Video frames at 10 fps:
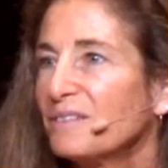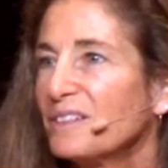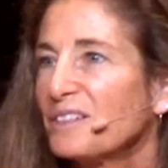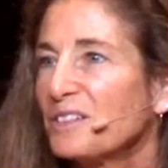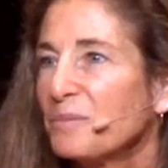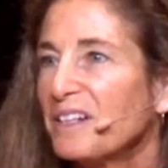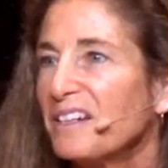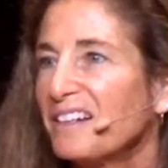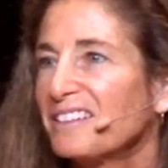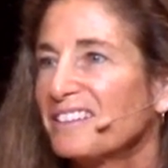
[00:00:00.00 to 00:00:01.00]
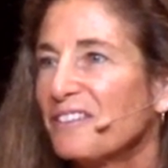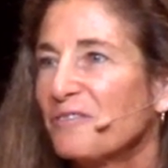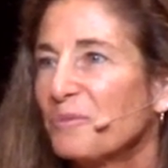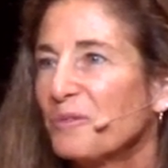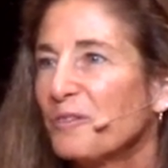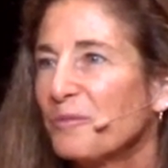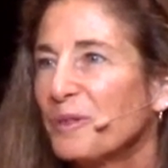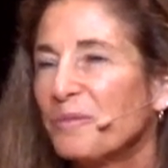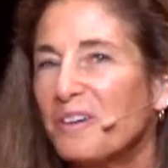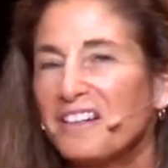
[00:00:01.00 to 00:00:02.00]
this is my next
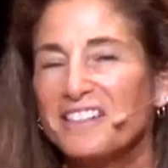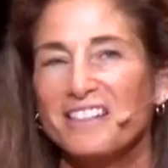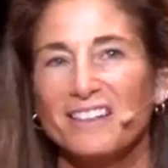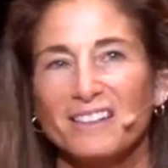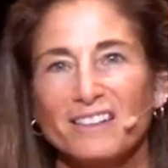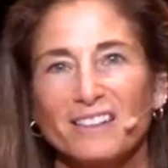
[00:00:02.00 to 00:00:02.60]
self-improvement project.